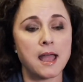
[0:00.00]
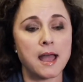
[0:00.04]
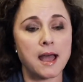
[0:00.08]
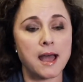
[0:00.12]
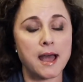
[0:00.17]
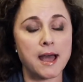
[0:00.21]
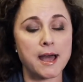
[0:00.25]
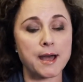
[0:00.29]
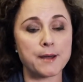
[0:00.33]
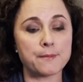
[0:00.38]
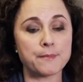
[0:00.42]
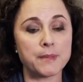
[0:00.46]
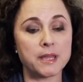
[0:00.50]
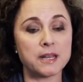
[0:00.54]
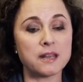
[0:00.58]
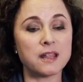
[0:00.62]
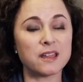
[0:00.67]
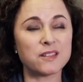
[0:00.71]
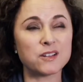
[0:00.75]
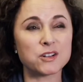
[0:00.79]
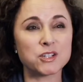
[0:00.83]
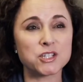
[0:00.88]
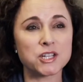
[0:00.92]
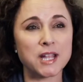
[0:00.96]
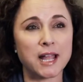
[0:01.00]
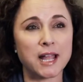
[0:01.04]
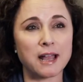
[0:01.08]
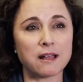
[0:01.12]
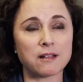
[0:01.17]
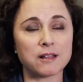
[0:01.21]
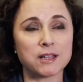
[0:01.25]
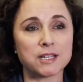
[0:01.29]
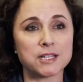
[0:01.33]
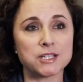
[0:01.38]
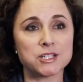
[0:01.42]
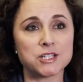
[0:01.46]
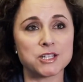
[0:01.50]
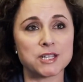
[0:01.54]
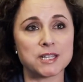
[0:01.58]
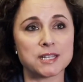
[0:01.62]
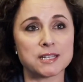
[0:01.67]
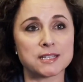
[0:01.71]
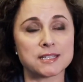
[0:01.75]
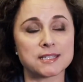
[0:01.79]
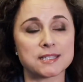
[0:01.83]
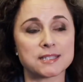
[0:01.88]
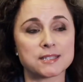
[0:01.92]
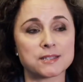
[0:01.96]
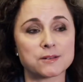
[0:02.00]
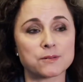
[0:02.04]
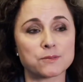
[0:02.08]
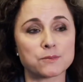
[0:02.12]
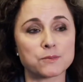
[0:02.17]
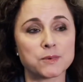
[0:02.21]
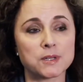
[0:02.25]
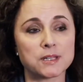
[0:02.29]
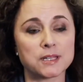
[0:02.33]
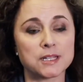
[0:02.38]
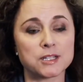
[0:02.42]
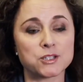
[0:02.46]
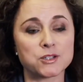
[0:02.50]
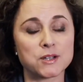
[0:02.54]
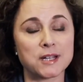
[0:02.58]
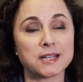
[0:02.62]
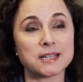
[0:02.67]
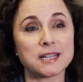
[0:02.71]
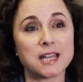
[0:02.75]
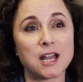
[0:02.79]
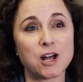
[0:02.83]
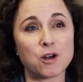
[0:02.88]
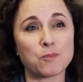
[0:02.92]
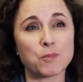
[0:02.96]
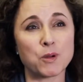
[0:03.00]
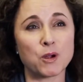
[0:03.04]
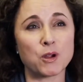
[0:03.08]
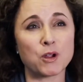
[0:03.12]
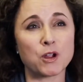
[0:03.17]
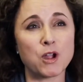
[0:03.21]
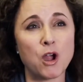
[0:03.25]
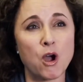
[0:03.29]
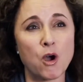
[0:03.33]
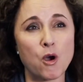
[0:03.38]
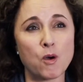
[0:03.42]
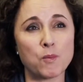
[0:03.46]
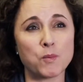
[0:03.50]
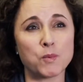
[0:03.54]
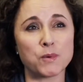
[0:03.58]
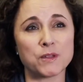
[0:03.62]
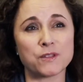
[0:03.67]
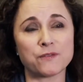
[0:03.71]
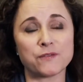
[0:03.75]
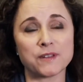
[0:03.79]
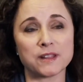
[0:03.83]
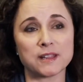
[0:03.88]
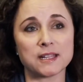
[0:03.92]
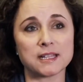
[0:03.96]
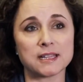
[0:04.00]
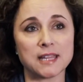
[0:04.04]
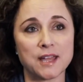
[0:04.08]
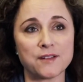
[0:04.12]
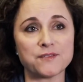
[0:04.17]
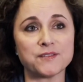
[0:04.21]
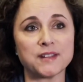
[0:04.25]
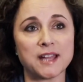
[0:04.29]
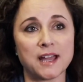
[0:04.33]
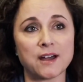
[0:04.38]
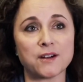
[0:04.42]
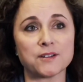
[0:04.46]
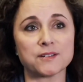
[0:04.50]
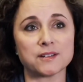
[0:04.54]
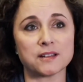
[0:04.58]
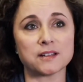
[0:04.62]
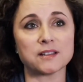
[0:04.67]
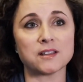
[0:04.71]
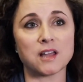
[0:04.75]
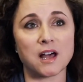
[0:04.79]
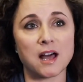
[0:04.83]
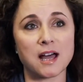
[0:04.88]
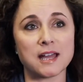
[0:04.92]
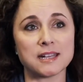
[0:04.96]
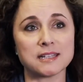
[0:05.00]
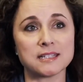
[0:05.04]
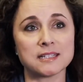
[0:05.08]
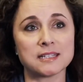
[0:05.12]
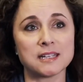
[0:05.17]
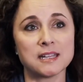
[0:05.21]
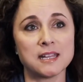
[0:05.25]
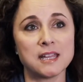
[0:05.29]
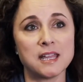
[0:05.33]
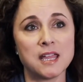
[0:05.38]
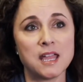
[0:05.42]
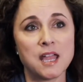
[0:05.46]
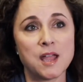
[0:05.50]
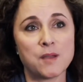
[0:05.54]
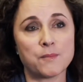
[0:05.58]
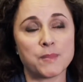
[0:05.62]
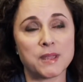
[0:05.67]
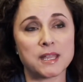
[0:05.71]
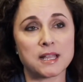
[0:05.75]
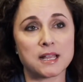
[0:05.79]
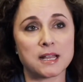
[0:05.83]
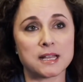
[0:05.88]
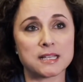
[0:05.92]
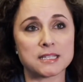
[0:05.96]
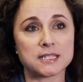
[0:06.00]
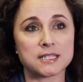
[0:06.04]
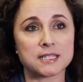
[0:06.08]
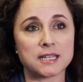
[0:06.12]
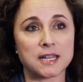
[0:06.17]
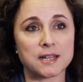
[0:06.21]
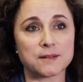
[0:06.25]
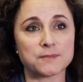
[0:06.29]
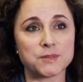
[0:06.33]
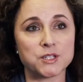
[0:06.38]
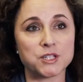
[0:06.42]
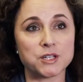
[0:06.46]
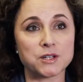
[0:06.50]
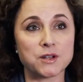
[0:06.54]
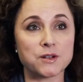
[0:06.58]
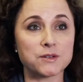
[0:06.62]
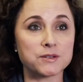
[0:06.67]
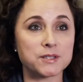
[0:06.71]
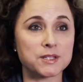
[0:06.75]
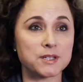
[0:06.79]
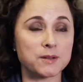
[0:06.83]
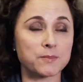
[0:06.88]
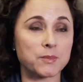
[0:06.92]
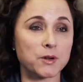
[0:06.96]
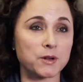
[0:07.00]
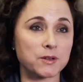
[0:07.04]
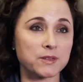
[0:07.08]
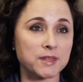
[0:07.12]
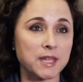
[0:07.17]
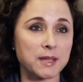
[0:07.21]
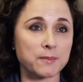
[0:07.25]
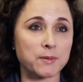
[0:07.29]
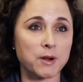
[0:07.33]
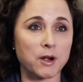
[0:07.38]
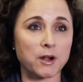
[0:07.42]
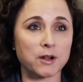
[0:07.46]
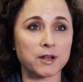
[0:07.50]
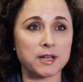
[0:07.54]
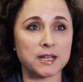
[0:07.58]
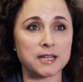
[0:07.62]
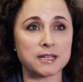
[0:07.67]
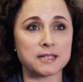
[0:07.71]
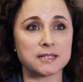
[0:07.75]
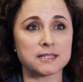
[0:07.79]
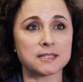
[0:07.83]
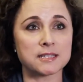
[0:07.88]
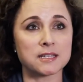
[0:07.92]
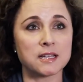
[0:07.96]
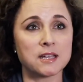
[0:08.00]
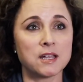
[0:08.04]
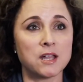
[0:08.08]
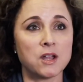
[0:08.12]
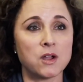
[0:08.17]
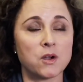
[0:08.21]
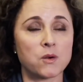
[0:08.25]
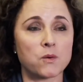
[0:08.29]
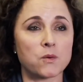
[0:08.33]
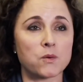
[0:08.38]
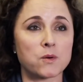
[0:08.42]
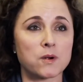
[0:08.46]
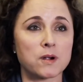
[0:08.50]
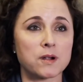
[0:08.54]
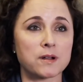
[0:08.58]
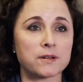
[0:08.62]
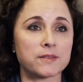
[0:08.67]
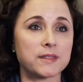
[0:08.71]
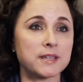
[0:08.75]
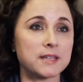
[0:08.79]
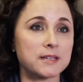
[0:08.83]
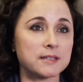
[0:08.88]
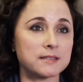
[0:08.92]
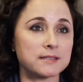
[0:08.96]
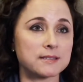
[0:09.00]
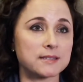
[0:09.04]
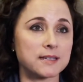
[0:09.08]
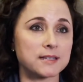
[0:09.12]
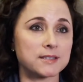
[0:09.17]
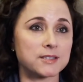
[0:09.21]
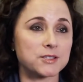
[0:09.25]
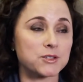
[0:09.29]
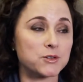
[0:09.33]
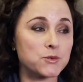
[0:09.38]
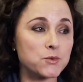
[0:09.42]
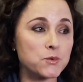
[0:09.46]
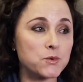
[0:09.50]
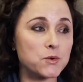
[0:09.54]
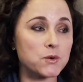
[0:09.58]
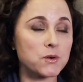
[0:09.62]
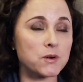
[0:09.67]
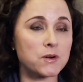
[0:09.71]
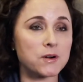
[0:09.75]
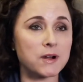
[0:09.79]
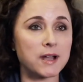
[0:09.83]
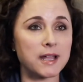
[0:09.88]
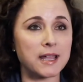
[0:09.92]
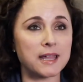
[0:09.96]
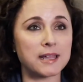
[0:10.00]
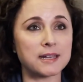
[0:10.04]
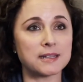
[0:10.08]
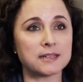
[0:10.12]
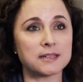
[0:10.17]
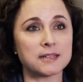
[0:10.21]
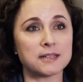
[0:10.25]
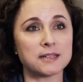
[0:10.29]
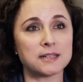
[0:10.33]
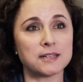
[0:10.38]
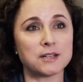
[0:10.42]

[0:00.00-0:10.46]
Another challenge is really trying to help her cope with feeling left out a lot because she goes to birthday parties or things at school, and